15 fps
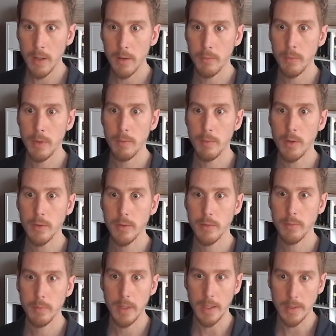we won't
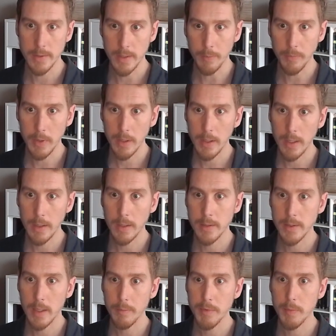be accepting late
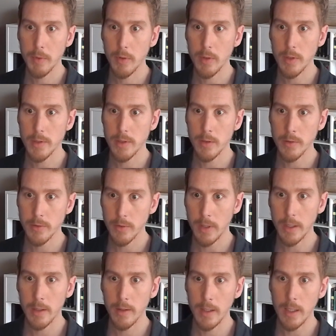exams because also, like
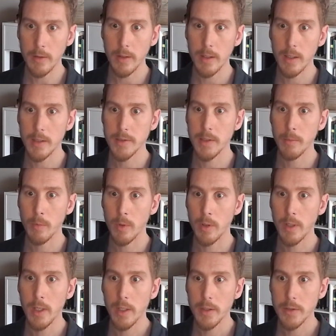in the other class, there were
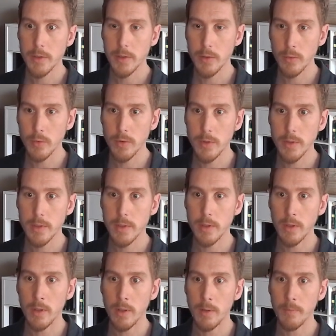students
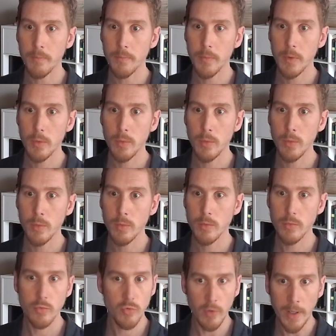who
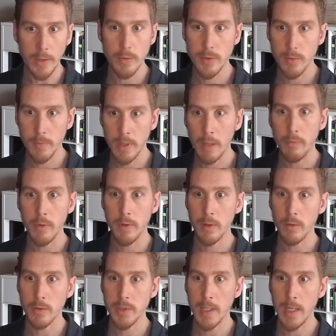tried to submit everything
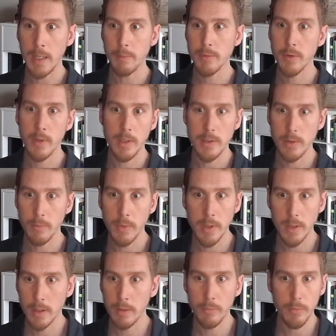on time, so they submitted
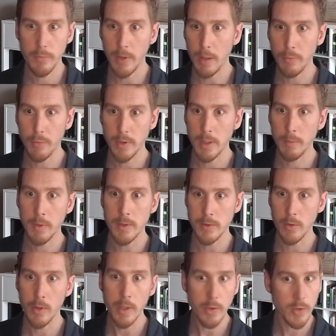even 5 or 10 minutes
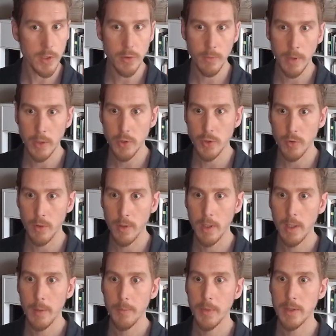earlier just to make sure
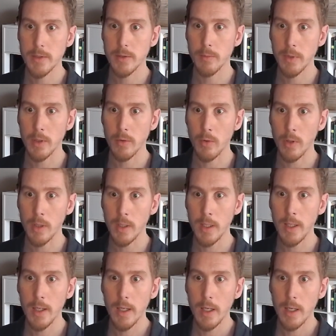it's submitted early.
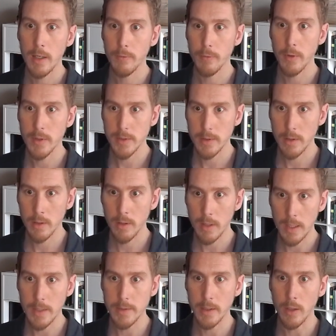And for this
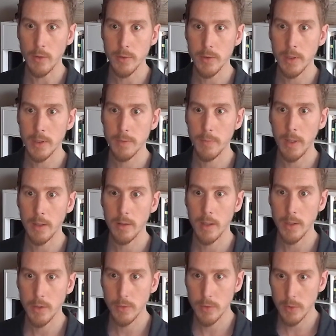class, I also expect
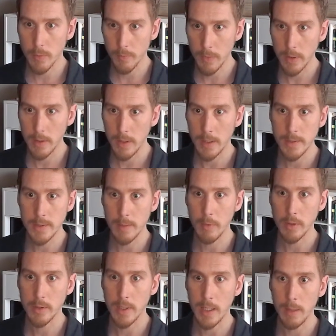that you submit the exam on
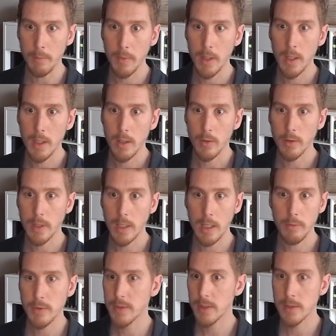time. On
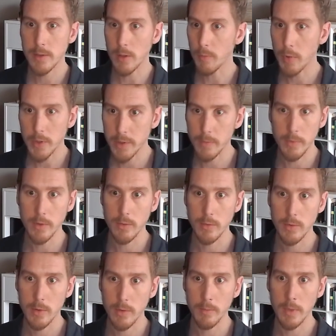Canvas, it's not possible to
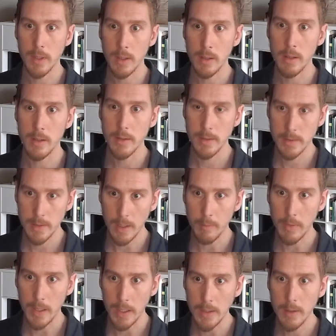submit an exam
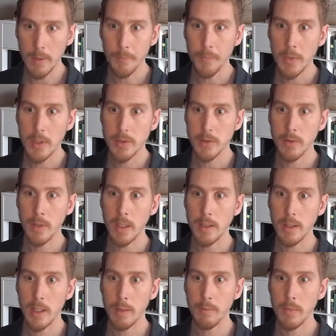late. So in that
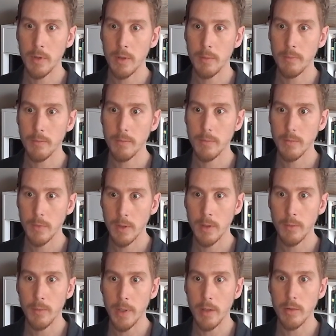time, in the
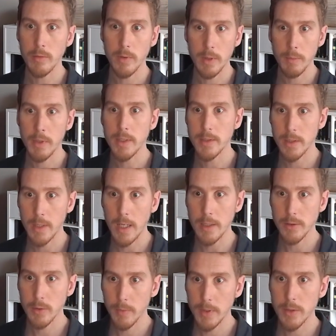120 minutes, it has
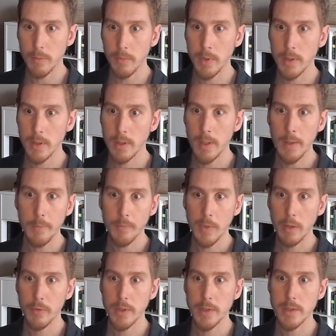to be submitted.
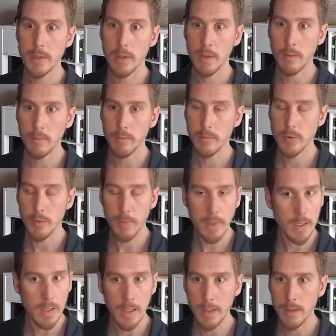If it's submitted
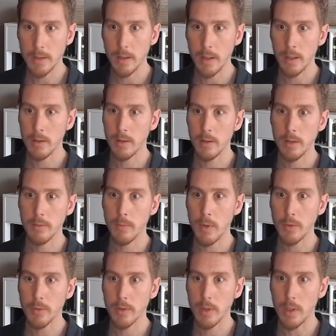late, it
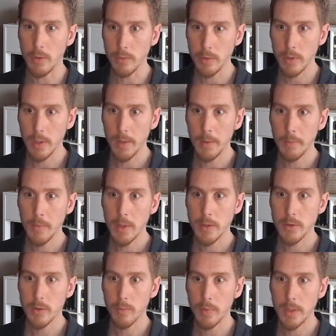won't count.
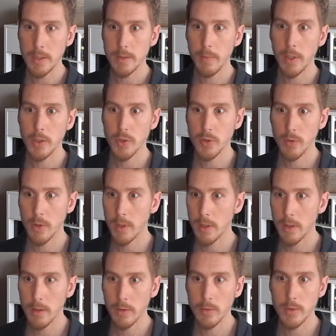So please make sure
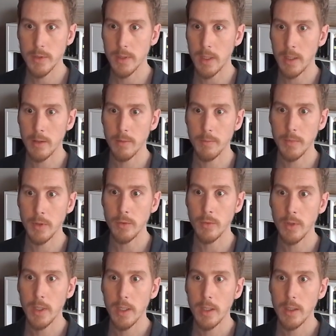you
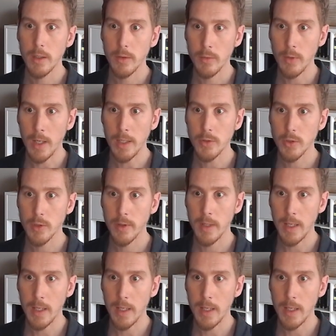enter the